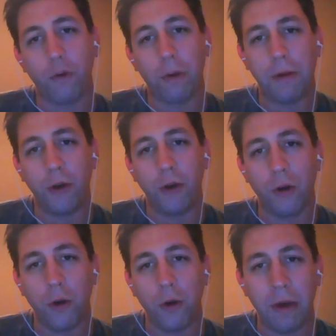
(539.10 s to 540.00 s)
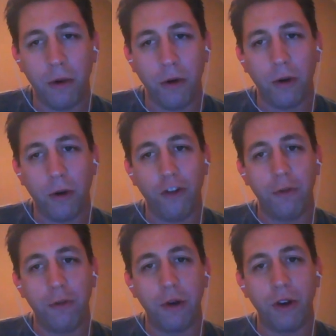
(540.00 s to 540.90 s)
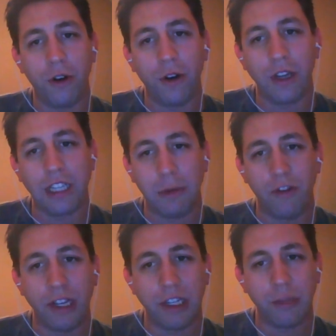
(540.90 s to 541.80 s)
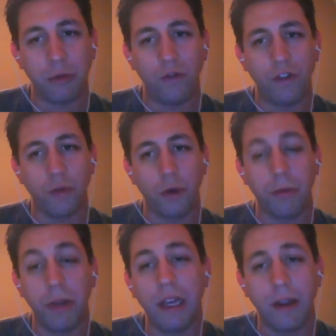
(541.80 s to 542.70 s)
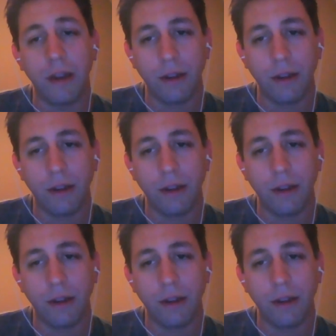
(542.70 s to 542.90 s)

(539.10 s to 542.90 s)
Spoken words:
people who don't remember or aren't familiar, some of his movies would be